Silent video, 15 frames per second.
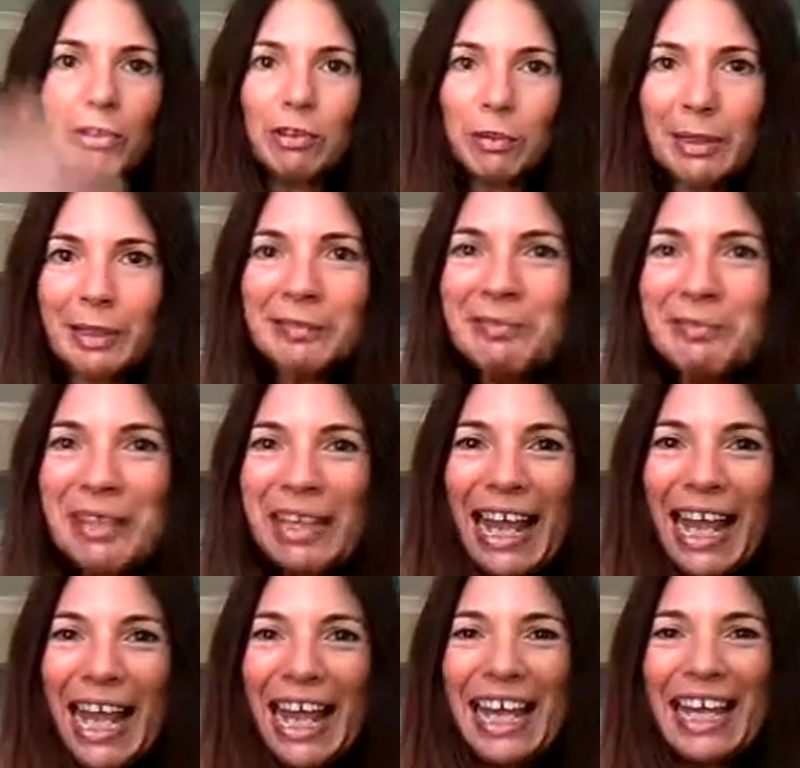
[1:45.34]
you're doing
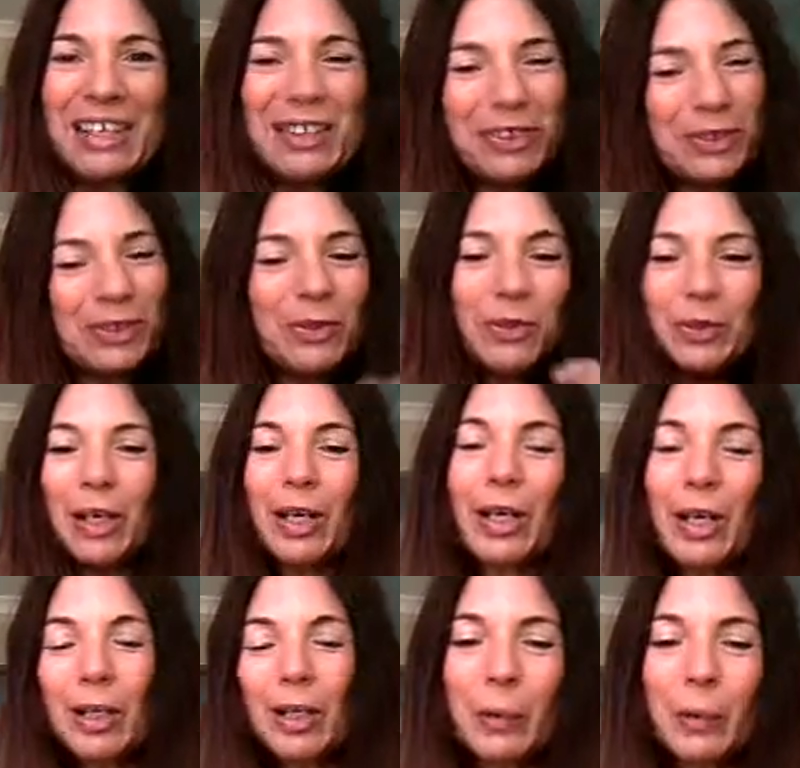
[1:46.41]
and you
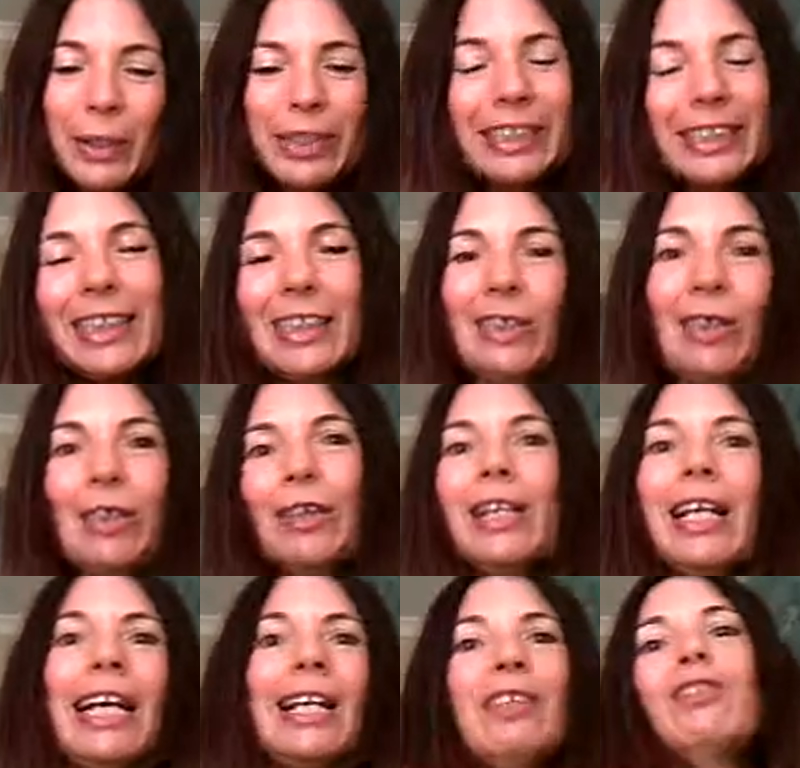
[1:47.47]
quickly get
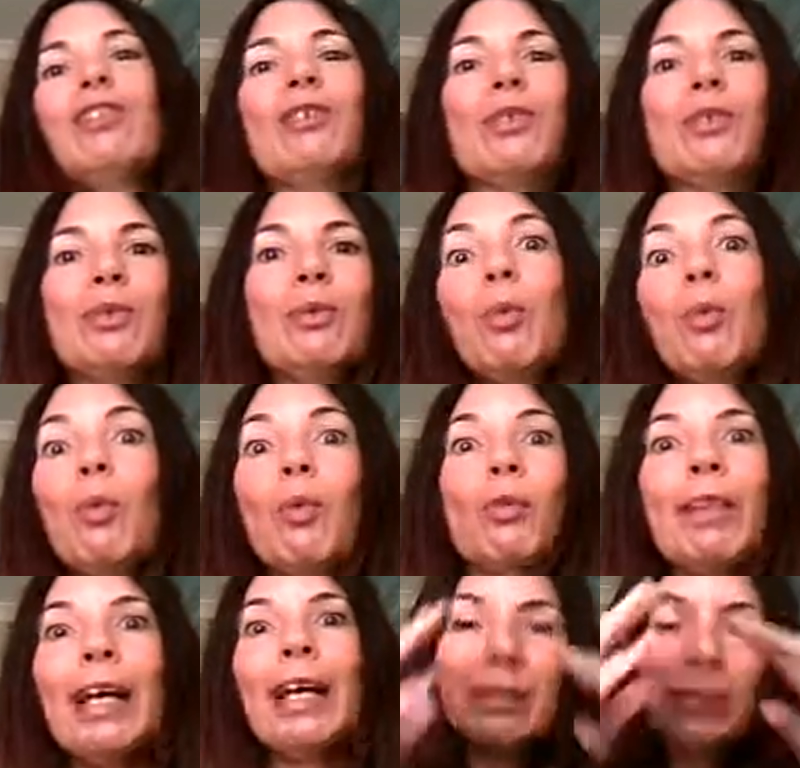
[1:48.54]
on and do
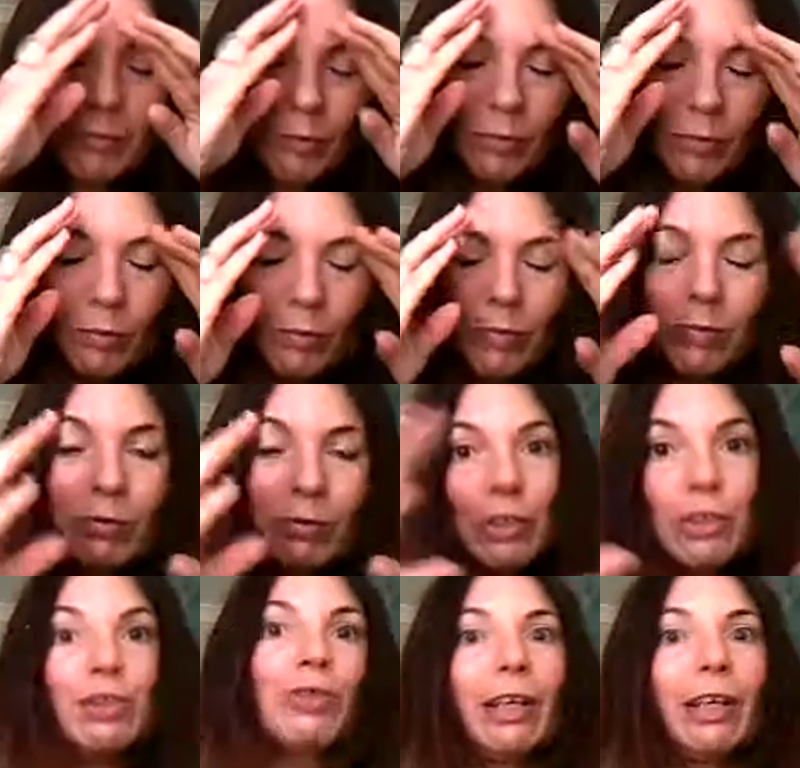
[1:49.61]
that
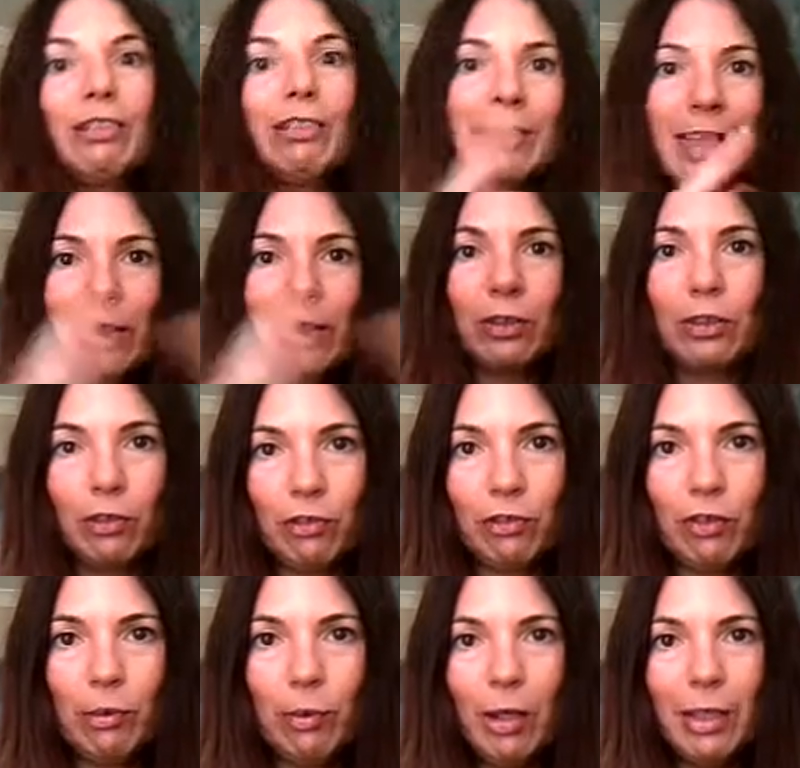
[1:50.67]
distraction that crossed
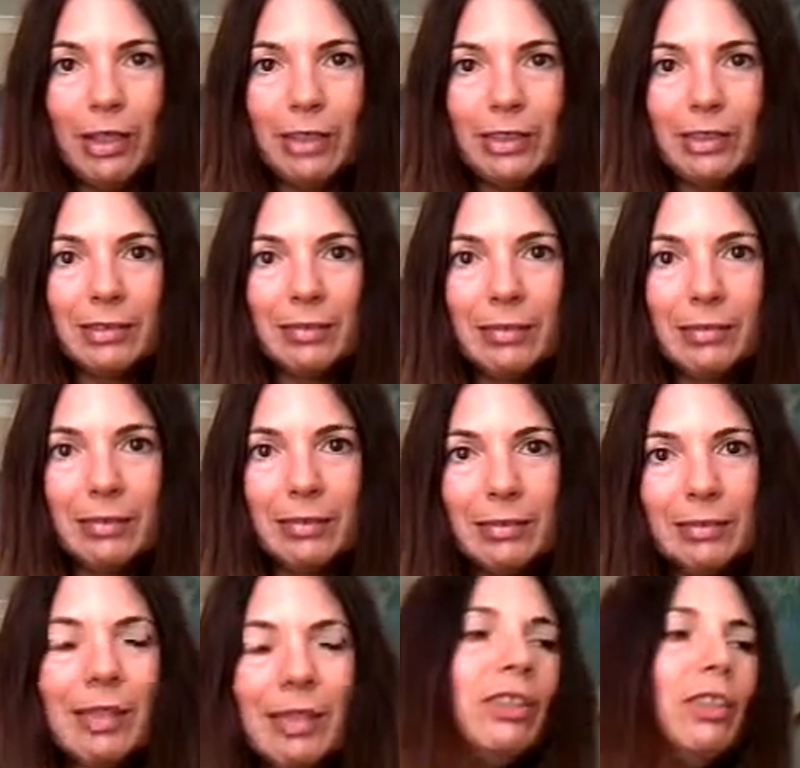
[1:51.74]
your mind.
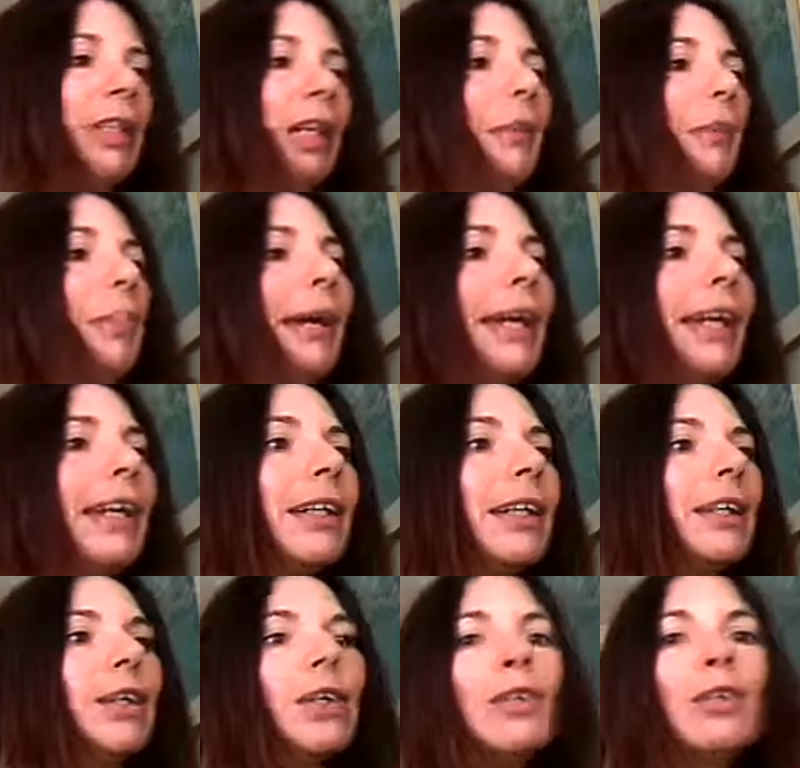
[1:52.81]
Then you come back
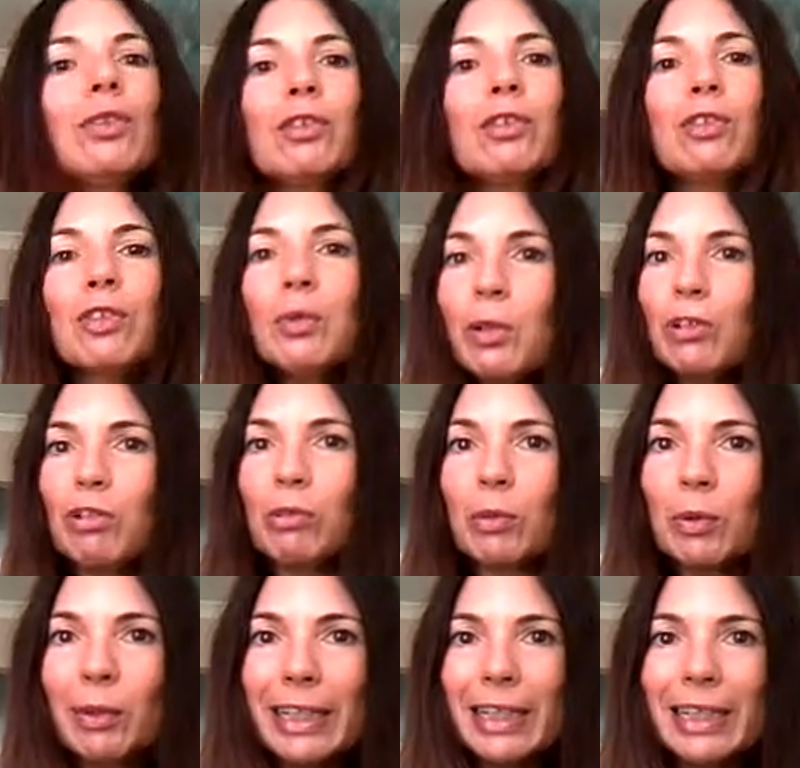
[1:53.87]
to what you
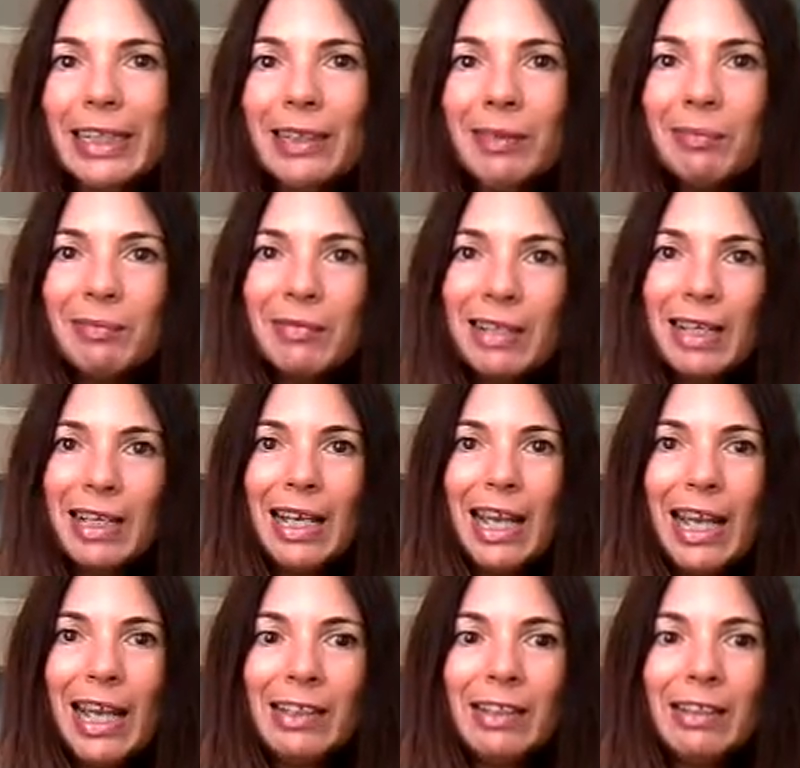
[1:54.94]
were reading
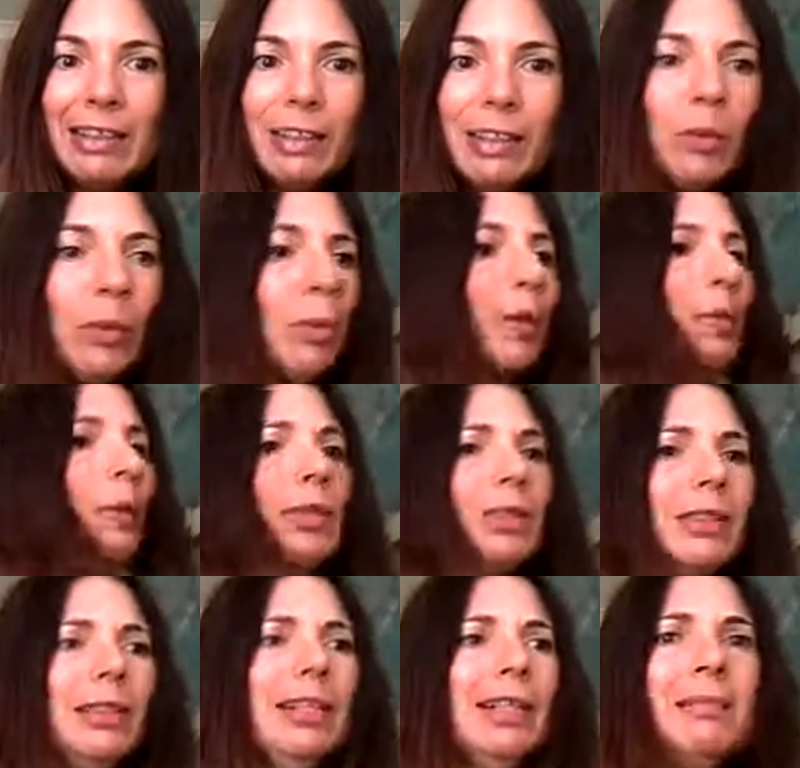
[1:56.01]
and you think, well, where
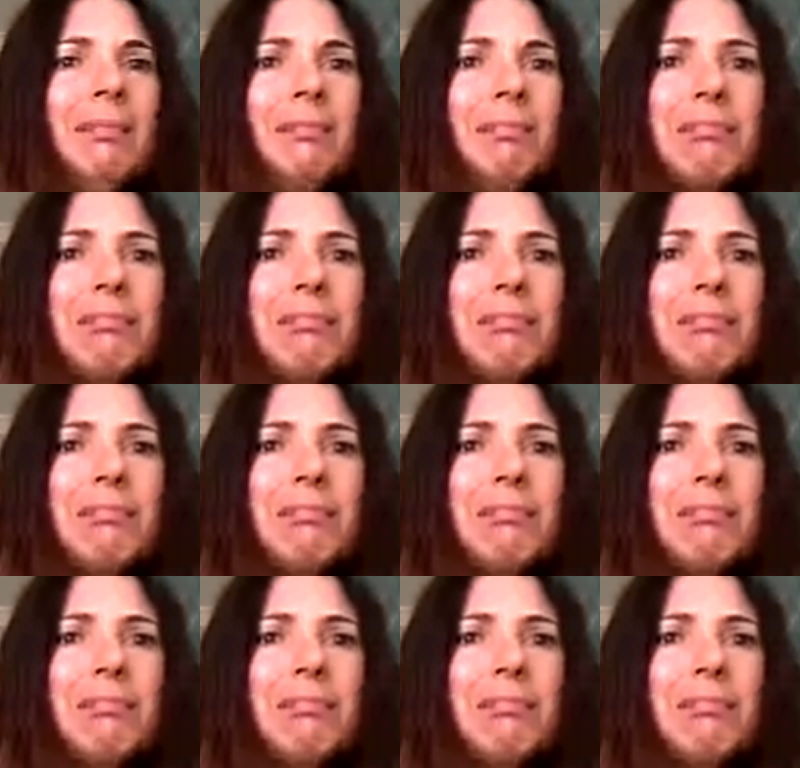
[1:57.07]
was I?